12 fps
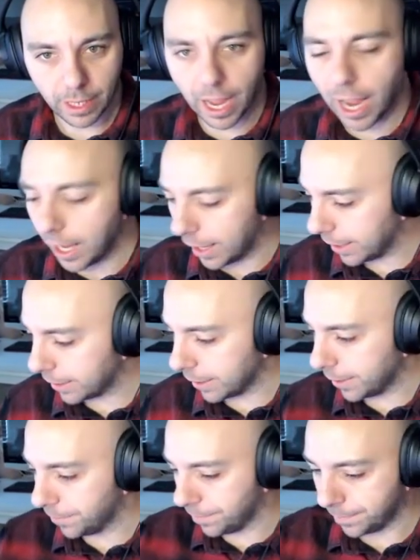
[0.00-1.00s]
I like
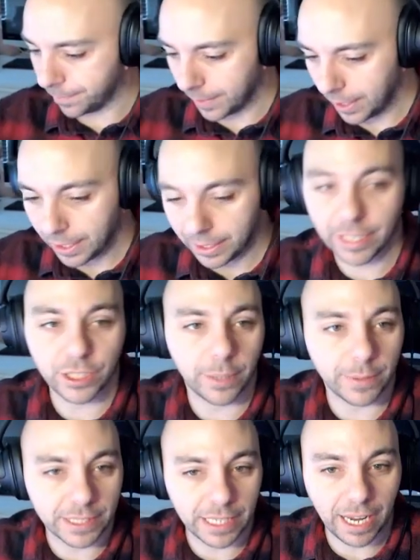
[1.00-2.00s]
it. Now, shall we
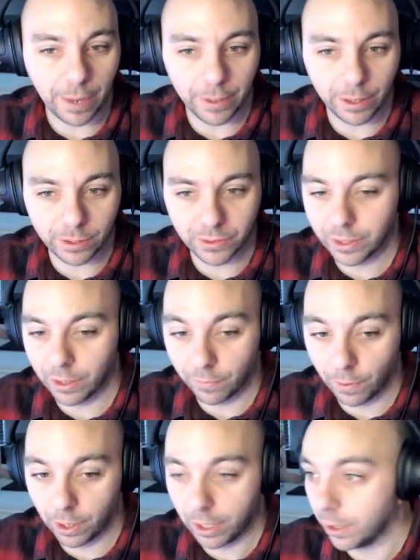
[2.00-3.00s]
see how it looks in
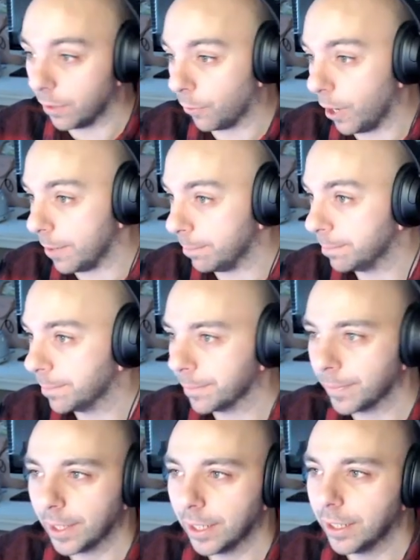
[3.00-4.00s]
the in the frame?
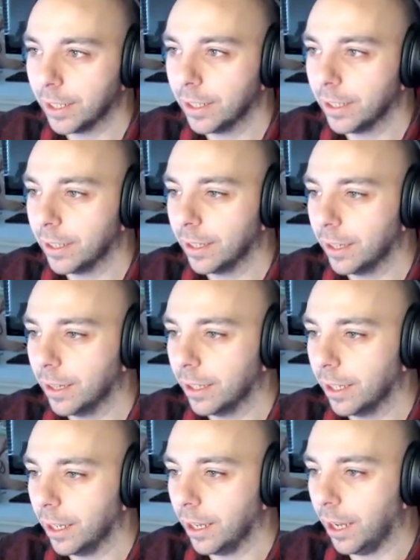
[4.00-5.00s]

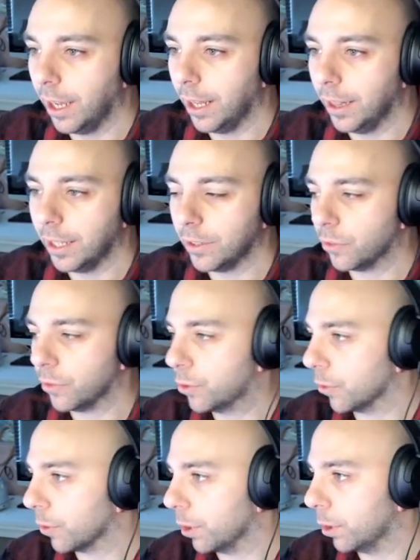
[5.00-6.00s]
Uh, let's
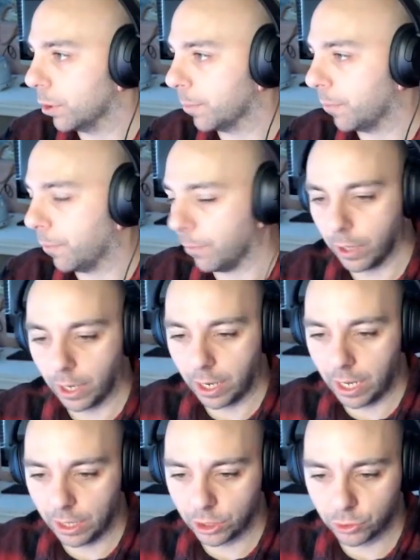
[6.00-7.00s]
just load up
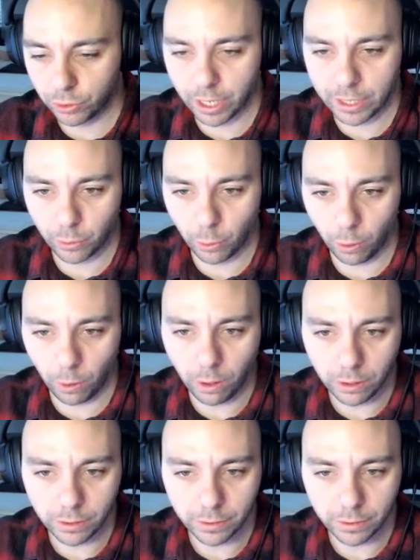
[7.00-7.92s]
Illustrator.